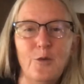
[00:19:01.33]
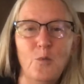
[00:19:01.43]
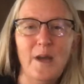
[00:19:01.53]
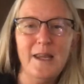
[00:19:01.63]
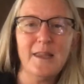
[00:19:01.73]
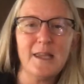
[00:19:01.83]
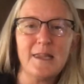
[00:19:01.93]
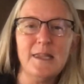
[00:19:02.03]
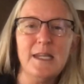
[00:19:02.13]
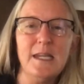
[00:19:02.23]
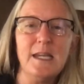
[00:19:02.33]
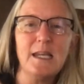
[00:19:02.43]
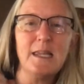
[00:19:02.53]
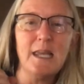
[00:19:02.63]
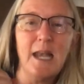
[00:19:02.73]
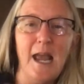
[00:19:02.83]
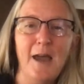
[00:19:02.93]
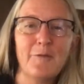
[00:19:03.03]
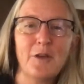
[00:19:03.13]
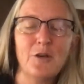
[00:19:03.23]
the way that that
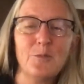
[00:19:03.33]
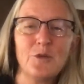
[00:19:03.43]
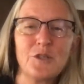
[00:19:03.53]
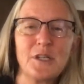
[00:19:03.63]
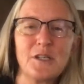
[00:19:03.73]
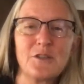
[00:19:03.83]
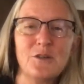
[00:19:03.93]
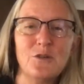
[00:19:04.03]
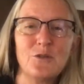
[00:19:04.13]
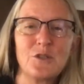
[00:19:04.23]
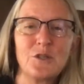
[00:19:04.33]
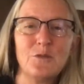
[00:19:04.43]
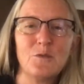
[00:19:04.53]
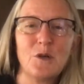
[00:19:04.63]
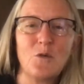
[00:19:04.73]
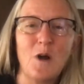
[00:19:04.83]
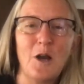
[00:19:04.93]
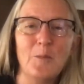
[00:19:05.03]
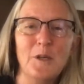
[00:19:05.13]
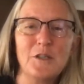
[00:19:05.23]
AFCO presents nutritional
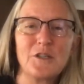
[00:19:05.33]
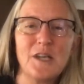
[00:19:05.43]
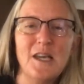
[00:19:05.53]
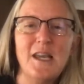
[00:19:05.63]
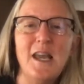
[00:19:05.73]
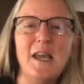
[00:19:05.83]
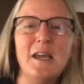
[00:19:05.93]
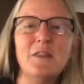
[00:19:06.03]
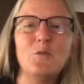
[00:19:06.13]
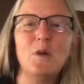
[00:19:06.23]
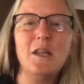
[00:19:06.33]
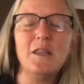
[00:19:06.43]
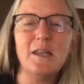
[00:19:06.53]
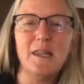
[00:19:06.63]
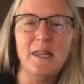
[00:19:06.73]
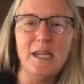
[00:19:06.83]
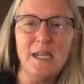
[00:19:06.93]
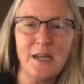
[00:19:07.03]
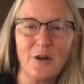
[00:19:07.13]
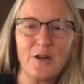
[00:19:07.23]
requirements and the way that the
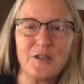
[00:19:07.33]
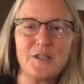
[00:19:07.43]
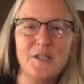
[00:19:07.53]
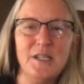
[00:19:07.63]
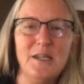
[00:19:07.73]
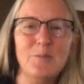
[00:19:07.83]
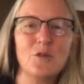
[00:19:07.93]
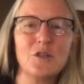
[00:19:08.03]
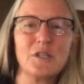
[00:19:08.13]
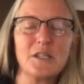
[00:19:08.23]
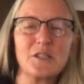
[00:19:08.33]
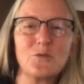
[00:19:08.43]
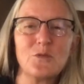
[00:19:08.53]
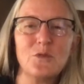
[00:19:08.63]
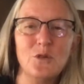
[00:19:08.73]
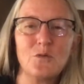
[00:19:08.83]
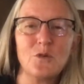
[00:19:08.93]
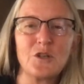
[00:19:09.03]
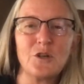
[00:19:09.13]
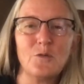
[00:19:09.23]
NRC presents
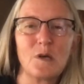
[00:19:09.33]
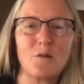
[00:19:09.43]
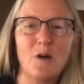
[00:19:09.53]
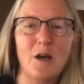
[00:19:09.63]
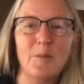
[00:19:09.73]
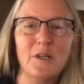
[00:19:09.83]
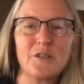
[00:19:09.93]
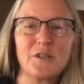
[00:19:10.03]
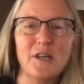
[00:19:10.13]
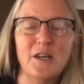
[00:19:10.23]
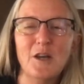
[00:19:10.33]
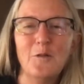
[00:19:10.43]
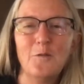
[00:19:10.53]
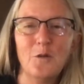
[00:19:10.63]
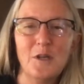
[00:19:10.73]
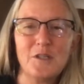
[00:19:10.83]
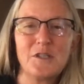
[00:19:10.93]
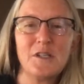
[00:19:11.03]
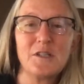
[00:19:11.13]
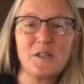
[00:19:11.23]
nutritional requirements. For
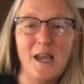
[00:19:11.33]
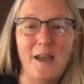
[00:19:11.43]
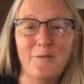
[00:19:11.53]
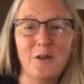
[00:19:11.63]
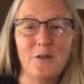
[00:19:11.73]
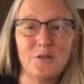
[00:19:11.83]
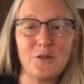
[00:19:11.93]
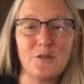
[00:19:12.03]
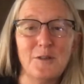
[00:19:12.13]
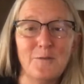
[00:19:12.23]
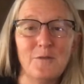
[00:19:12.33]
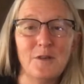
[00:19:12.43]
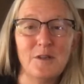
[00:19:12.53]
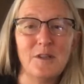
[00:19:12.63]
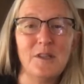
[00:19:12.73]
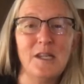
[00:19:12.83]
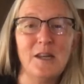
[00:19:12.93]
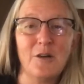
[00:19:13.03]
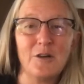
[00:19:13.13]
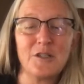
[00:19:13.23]
instance, AFCOs are different than
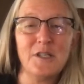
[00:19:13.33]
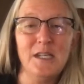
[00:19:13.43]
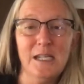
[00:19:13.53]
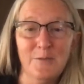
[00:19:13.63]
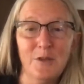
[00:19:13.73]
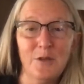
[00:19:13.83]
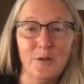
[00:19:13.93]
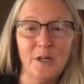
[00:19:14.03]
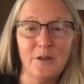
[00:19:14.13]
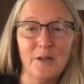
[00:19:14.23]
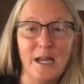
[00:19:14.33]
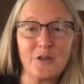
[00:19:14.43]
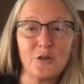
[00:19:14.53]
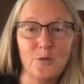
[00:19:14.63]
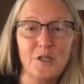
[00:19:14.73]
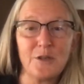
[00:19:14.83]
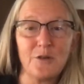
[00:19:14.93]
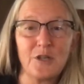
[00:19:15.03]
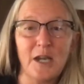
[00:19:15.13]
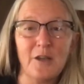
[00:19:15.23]
the NRC, even though National
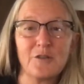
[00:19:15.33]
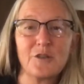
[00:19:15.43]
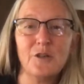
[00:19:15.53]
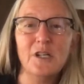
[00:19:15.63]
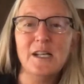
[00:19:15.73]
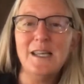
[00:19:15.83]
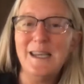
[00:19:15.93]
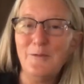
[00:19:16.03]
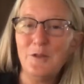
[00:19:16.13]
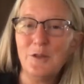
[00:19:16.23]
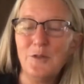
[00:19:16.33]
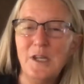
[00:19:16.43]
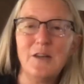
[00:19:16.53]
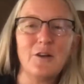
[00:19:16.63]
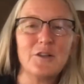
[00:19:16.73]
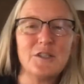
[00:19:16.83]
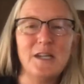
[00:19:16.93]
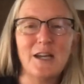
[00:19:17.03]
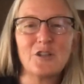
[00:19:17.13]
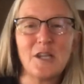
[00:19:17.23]
Research Council, even though the
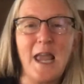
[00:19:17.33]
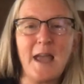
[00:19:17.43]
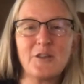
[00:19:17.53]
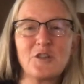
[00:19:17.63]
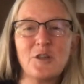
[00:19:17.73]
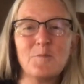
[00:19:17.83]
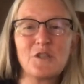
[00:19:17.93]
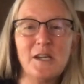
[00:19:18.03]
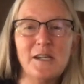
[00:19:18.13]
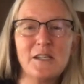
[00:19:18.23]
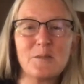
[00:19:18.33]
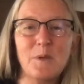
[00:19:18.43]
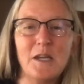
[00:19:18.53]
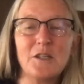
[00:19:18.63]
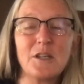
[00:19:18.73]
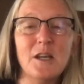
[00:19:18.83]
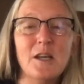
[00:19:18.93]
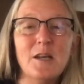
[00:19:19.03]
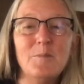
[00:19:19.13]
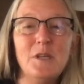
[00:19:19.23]
NRC actually has them science-based,
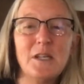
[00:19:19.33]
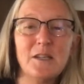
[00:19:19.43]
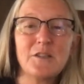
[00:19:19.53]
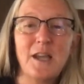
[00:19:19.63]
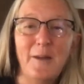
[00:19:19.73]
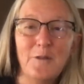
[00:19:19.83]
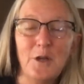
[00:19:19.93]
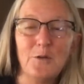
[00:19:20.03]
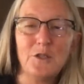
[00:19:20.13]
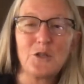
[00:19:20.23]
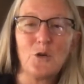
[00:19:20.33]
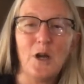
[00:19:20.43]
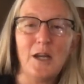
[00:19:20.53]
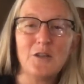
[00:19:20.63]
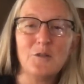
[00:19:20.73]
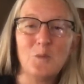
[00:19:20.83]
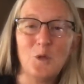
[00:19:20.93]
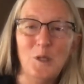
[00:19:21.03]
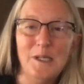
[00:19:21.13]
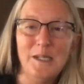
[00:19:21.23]
because AFCO is trying to
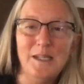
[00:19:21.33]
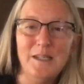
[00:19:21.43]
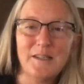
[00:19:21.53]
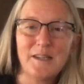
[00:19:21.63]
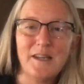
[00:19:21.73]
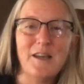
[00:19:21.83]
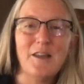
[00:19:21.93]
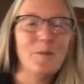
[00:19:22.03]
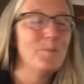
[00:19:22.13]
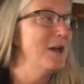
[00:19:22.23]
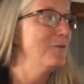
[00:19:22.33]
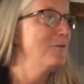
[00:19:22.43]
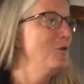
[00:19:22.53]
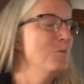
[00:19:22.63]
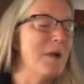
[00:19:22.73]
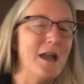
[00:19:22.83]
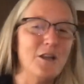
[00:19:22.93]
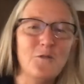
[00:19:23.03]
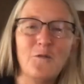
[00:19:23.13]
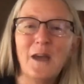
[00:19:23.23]
please the pet food
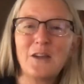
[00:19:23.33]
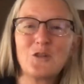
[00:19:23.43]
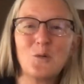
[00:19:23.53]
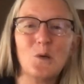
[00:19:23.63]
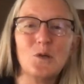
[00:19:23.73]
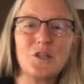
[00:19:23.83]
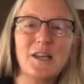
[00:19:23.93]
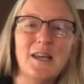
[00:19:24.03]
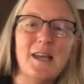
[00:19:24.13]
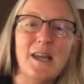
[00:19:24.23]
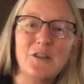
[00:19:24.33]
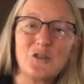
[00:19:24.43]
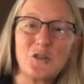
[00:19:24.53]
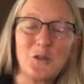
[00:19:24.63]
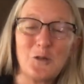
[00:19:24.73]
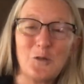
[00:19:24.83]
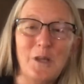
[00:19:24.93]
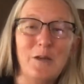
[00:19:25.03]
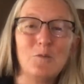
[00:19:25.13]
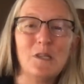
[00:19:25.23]
manufacturers. And so
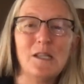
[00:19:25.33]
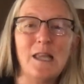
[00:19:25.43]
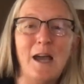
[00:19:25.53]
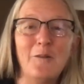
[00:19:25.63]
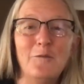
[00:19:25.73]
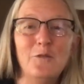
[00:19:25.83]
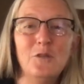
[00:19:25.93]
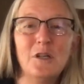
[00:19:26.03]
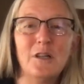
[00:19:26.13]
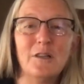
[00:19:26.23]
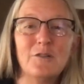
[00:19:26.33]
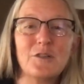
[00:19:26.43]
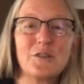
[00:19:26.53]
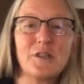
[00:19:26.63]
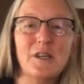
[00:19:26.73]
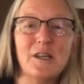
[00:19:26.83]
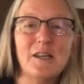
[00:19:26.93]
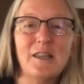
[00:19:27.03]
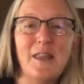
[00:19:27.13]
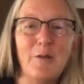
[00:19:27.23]
they will allow food colors
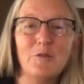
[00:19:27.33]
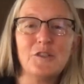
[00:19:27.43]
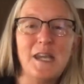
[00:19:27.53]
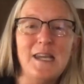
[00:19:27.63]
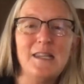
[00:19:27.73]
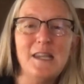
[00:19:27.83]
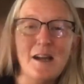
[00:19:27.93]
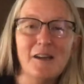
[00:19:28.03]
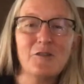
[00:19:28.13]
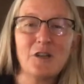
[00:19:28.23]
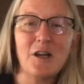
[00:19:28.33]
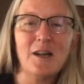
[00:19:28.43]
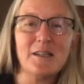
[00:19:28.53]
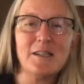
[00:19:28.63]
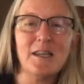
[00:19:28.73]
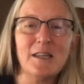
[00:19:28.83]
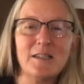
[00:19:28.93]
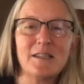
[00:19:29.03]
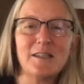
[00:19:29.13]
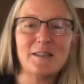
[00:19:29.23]
that will take the iron
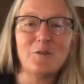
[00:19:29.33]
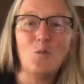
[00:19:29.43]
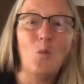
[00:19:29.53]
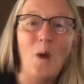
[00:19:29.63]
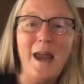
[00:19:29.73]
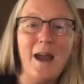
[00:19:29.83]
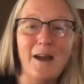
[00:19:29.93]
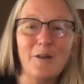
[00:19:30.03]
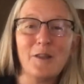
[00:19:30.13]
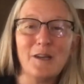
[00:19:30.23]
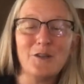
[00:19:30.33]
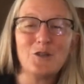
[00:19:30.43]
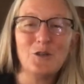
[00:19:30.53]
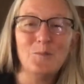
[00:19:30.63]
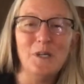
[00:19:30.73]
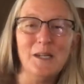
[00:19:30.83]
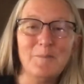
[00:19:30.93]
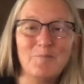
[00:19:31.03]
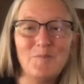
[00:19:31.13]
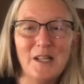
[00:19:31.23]
content way higher than it should be.
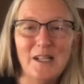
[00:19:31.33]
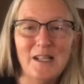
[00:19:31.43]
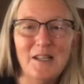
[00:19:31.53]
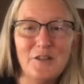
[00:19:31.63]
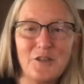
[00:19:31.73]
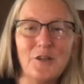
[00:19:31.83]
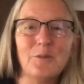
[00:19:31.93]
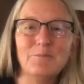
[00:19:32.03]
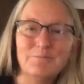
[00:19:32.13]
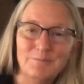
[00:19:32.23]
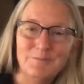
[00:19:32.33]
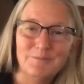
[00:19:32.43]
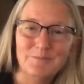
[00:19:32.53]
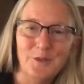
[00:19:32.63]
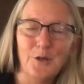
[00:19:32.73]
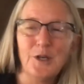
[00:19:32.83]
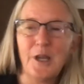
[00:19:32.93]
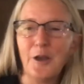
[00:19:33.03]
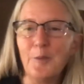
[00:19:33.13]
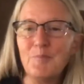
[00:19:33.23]
So there you
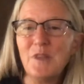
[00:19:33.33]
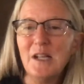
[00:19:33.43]
go.